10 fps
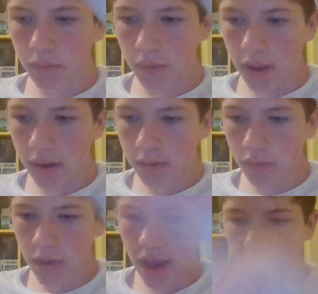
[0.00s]
I know,
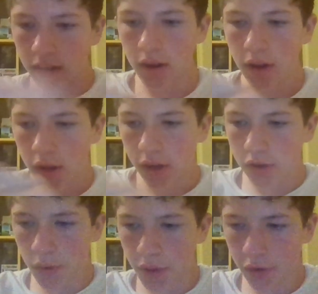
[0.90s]
we added
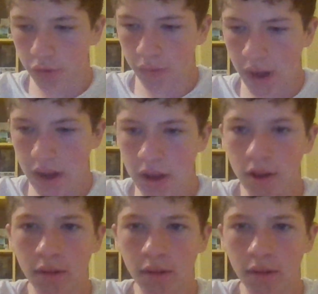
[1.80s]
two of those right here.